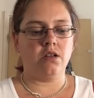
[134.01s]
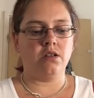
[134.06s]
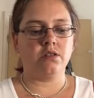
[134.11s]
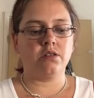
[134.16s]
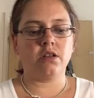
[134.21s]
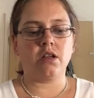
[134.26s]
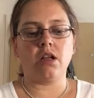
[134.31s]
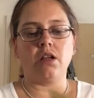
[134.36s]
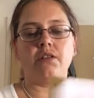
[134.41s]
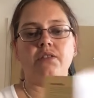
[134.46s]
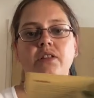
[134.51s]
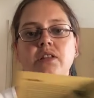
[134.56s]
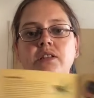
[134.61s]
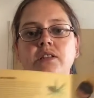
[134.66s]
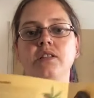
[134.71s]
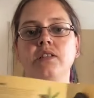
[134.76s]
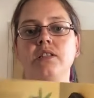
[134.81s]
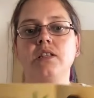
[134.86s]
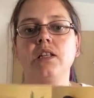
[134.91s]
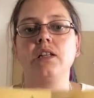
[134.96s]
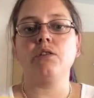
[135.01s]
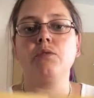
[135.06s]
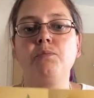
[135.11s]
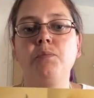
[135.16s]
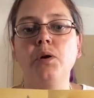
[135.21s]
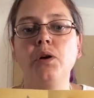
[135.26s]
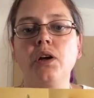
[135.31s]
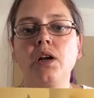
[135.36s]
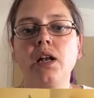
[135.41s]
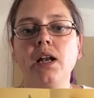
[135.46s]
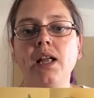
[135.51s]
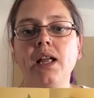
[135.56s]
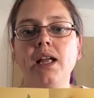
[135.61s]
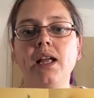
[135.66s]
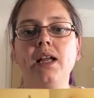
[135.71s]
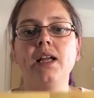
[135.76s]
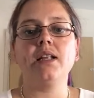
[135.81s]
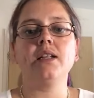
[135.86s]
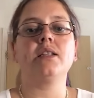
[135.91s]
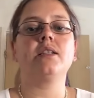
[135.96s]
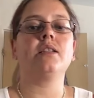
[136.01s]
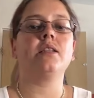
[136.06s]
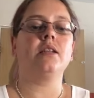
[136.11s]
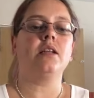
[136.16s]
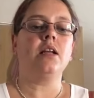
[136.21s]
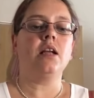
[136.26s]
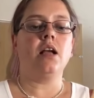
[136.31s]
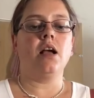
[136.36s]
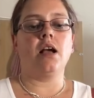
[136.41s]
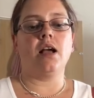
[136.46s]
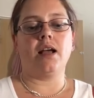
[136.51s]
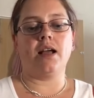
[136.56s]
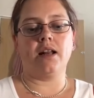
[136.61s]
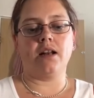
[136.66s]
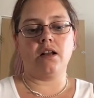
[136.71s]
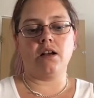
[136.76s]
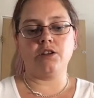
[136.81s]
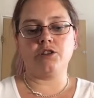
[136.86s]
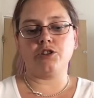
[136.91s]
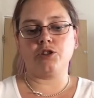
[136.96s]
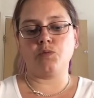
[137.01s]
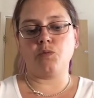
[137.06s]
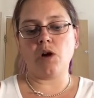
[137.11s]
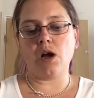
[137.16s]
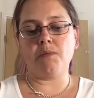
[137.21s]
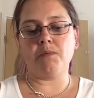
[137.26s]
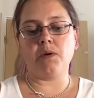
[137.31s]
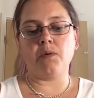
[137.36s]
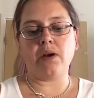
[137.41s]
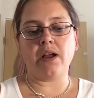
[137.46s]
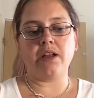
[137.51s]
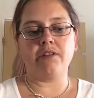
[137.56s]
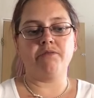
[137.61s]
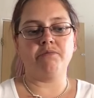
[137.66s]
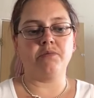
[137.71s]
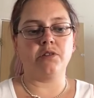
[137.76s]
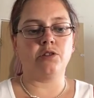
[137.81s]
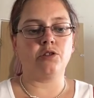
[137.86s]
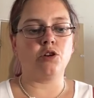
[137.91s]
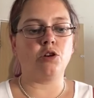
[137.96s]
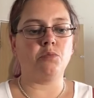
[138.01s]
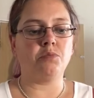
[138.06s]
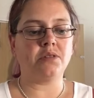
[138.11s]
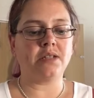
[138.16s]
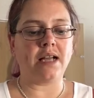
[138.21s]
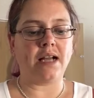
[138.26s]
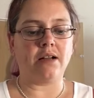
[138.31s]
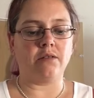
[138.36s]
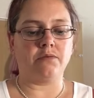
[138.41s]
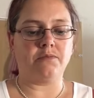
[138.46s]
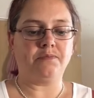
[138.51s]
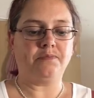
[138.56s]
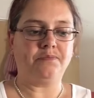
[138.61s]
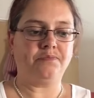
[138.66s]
So this is the little booklet and I just work my way from the top down.